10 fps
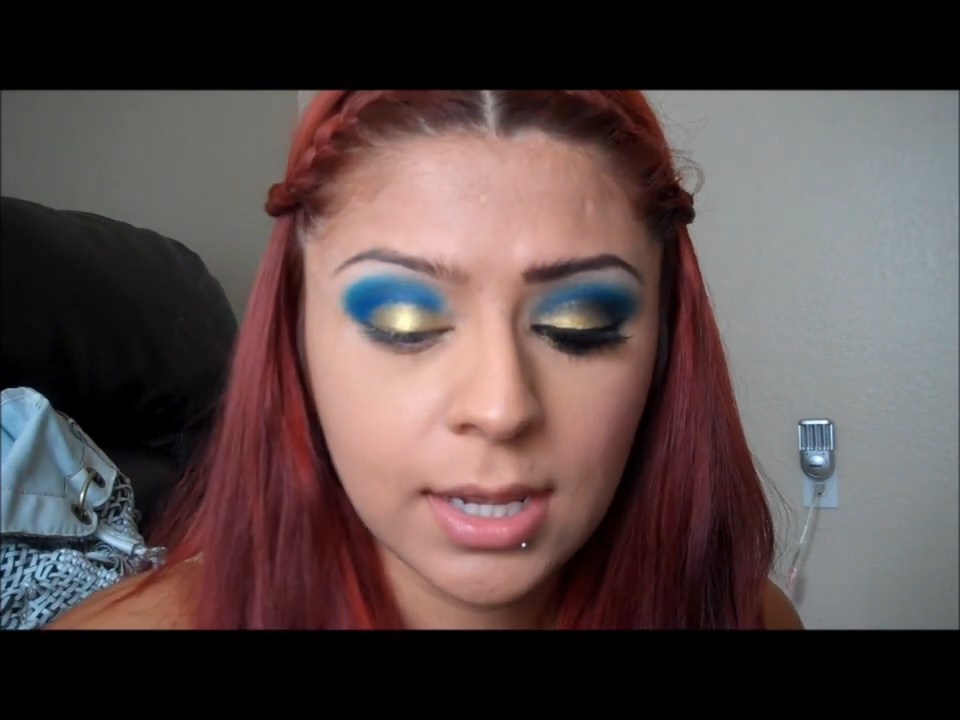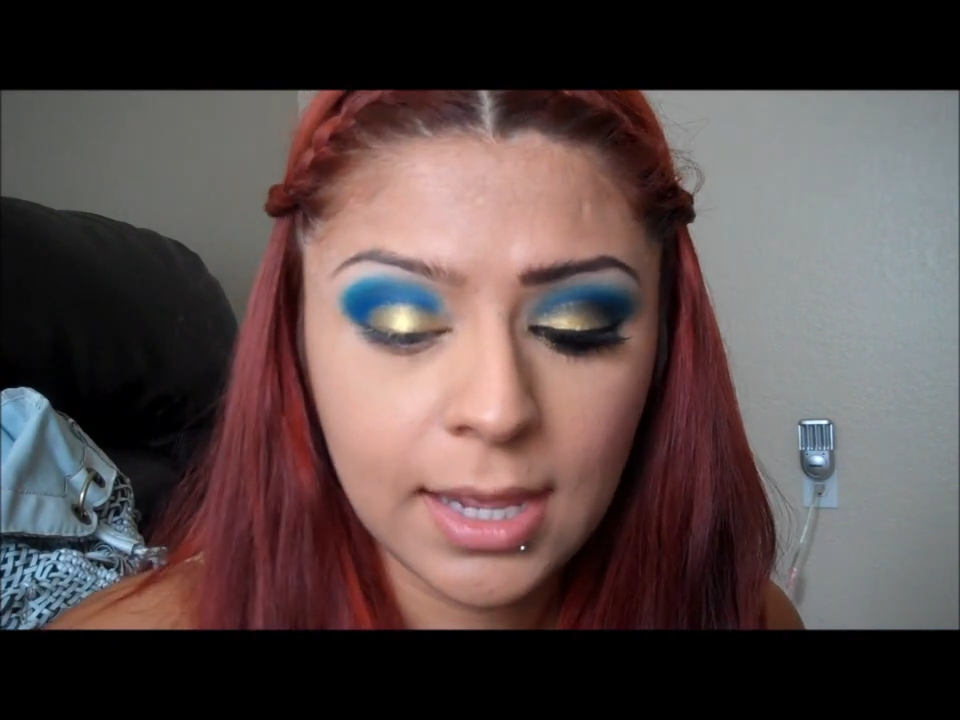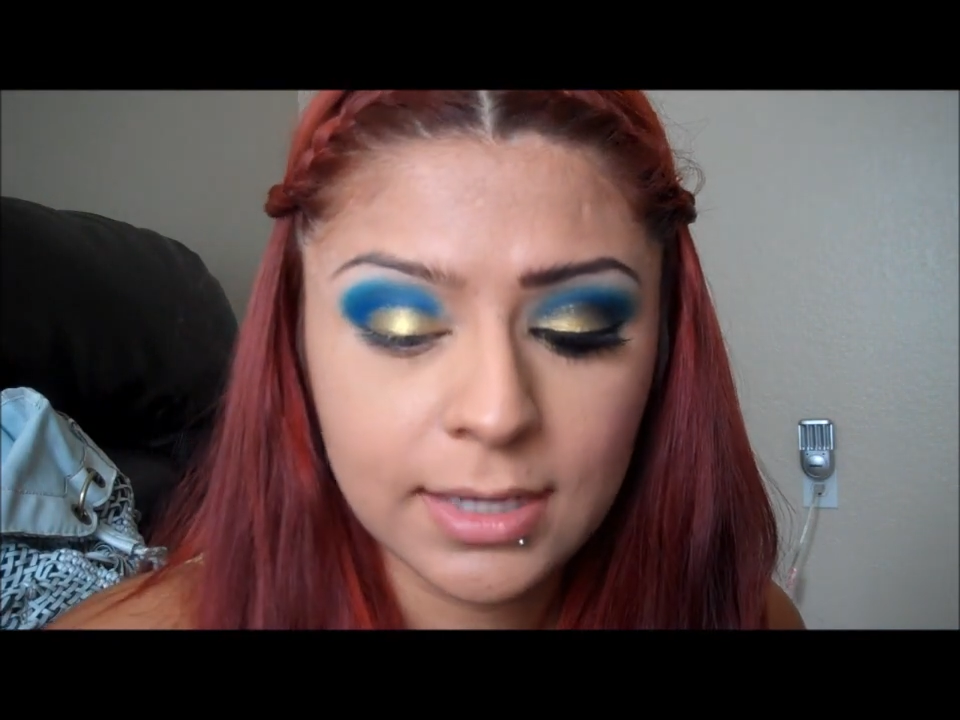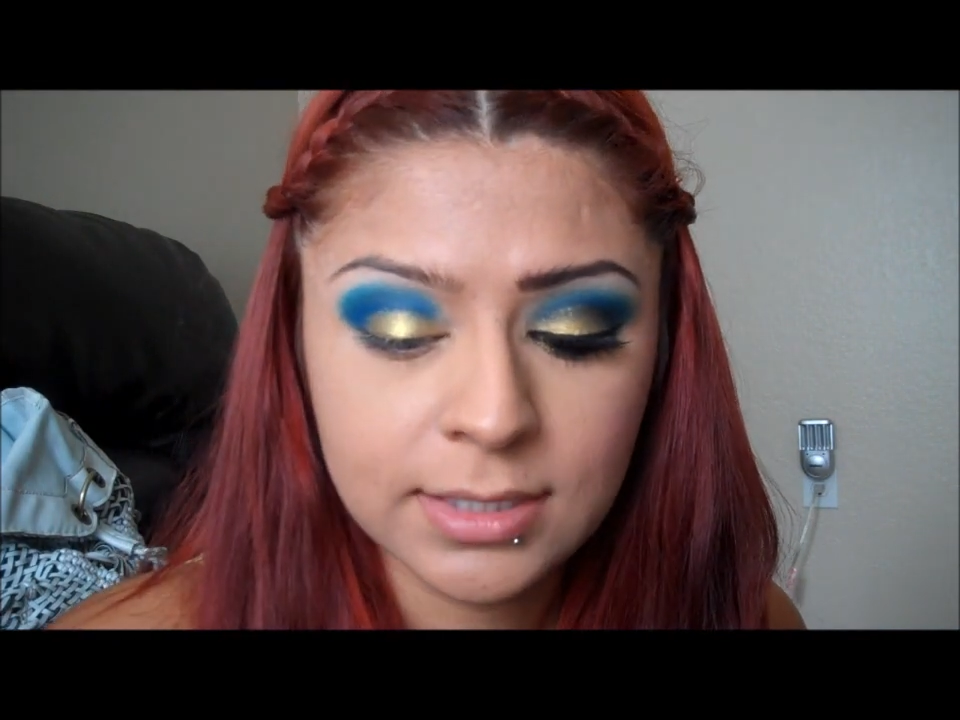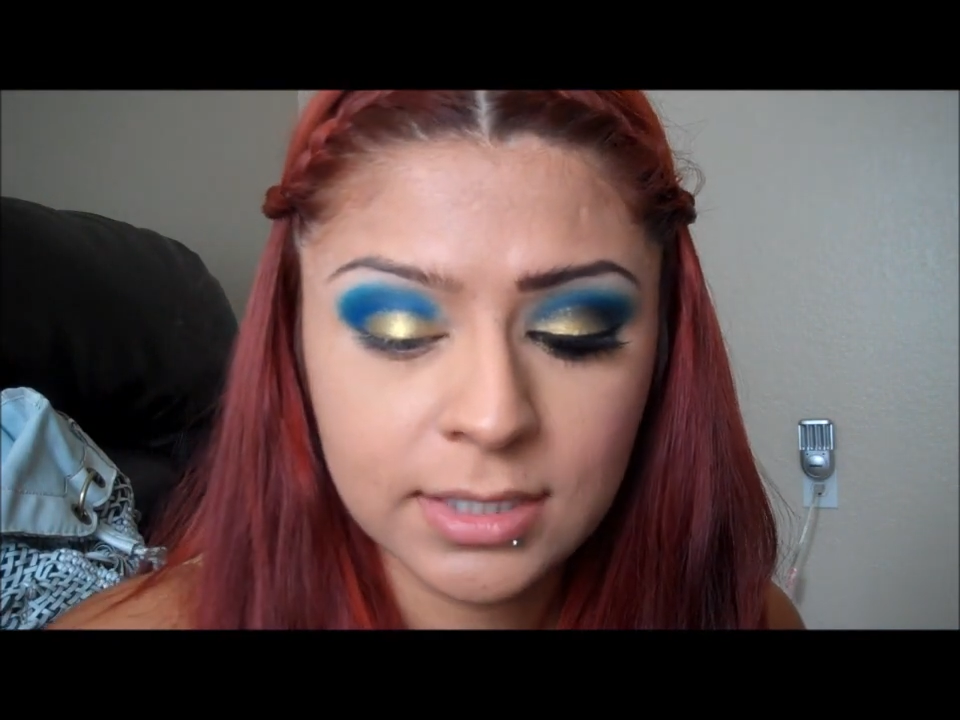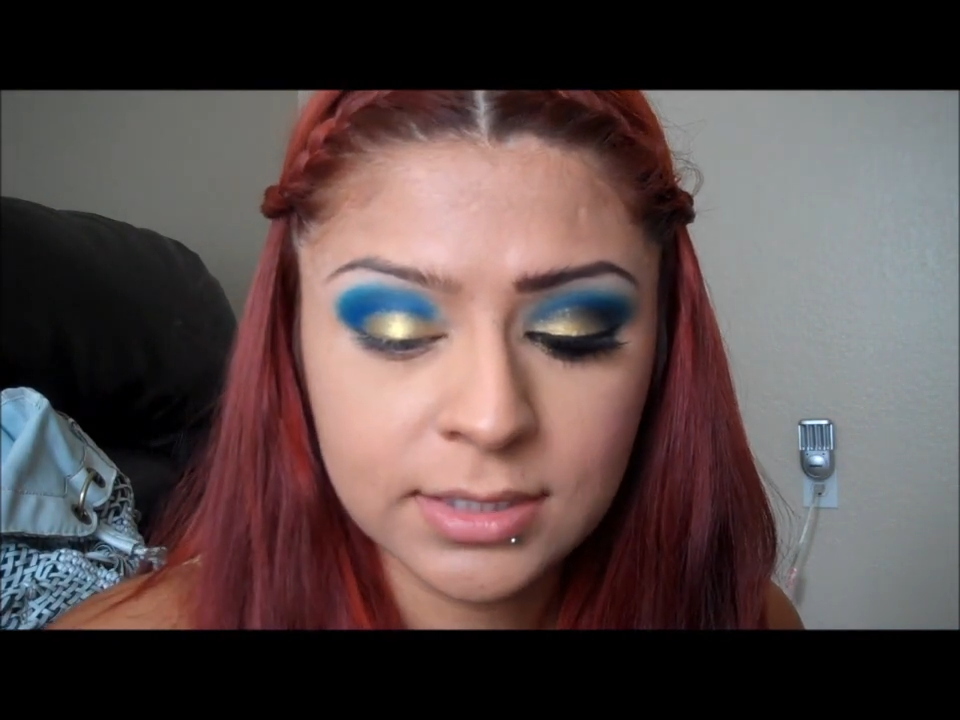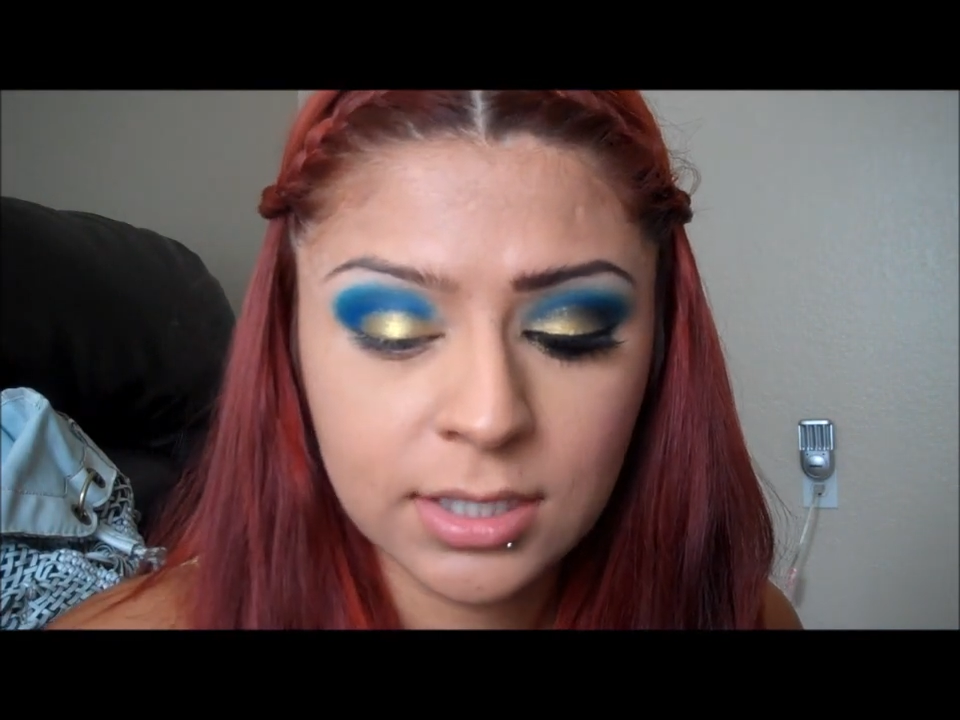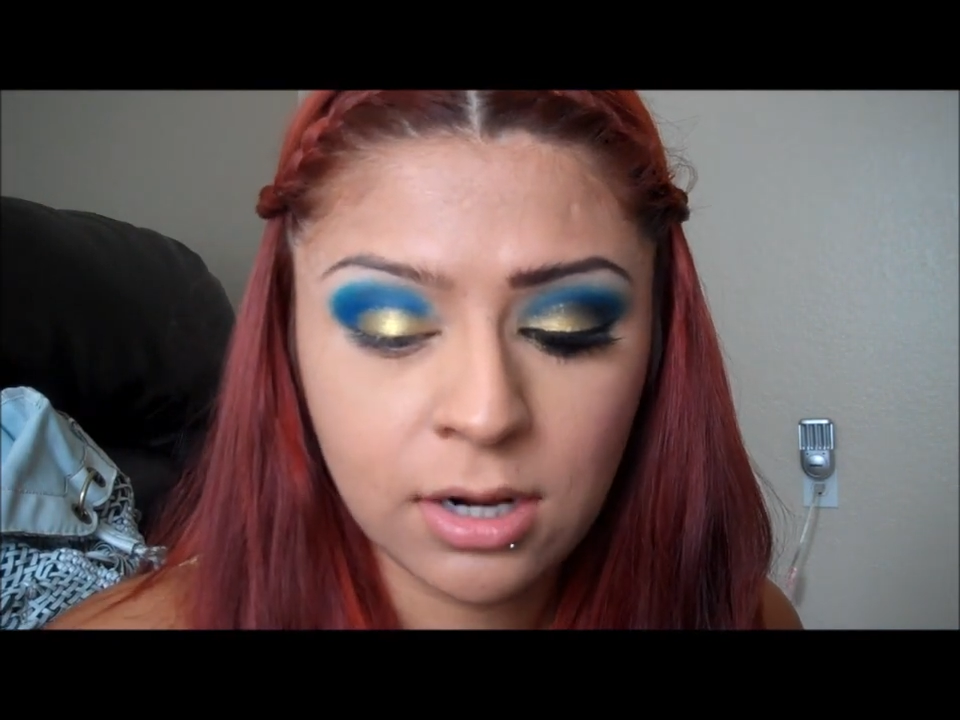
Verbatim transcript: and dust it